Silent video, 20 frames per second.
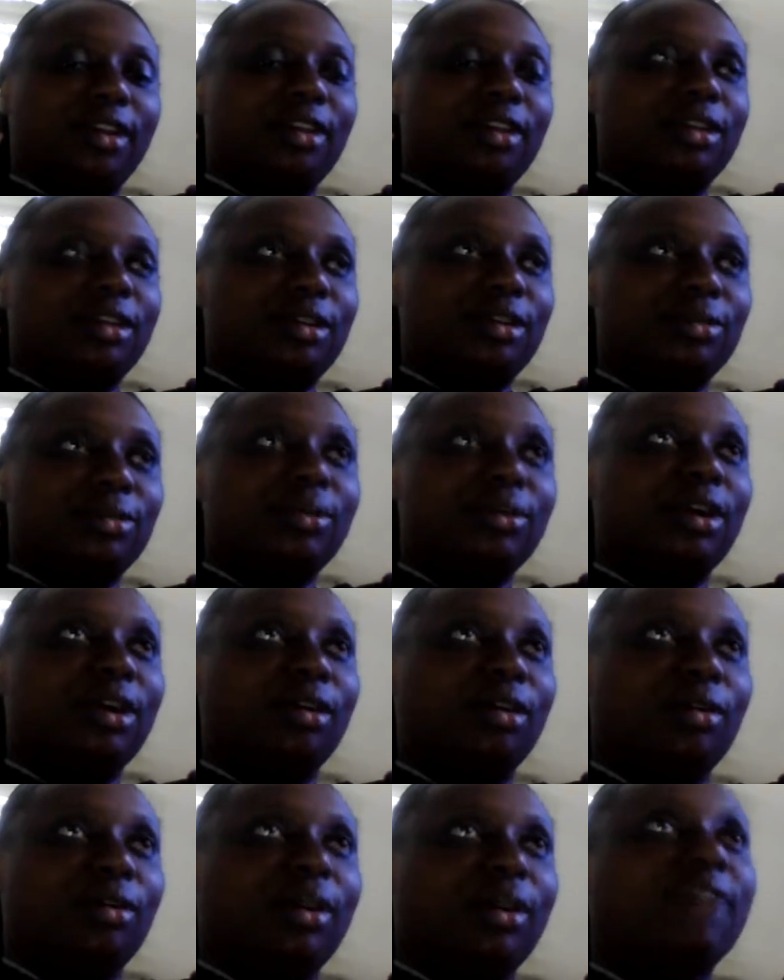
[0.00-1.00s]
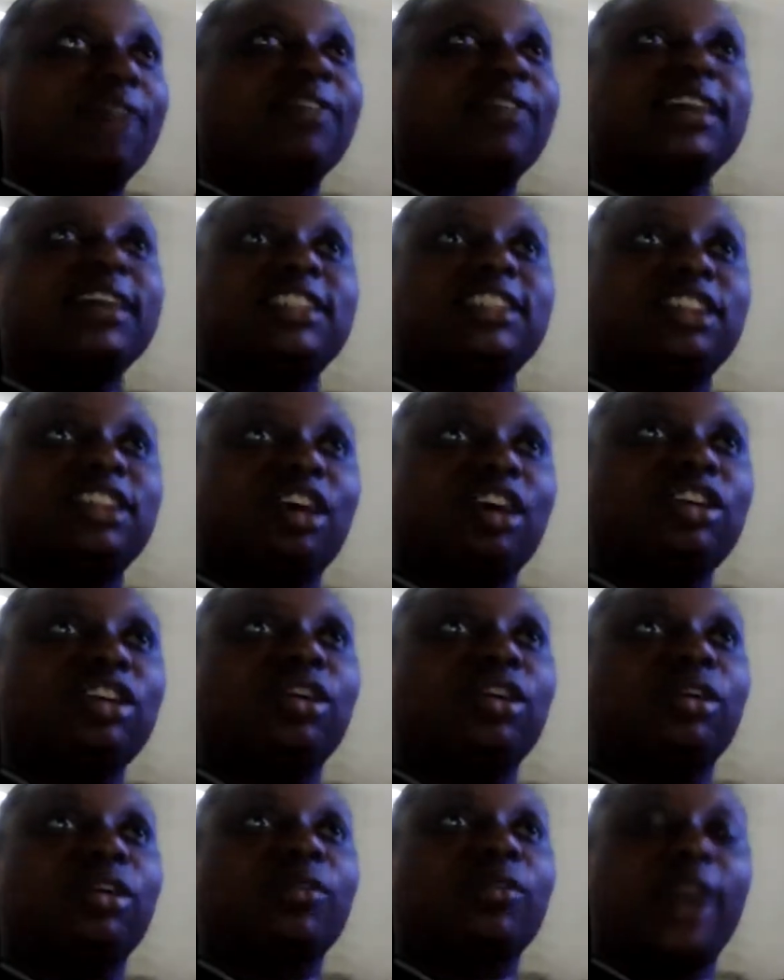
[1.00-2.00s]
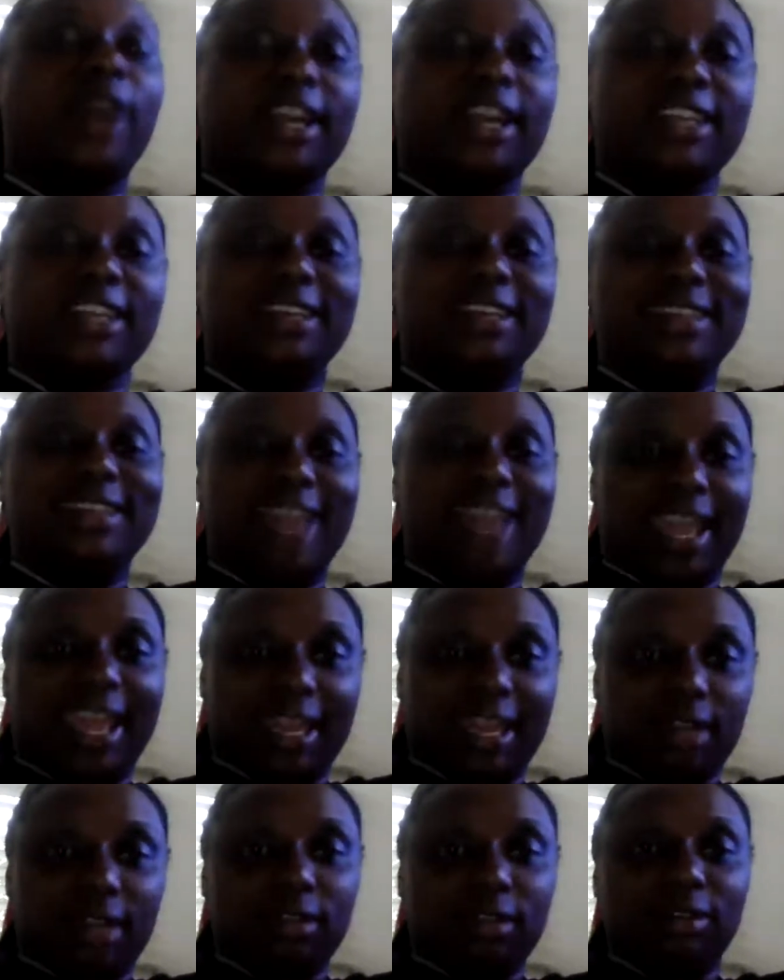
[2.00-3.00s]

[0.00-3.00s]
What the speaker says: if I saw you on a regular day,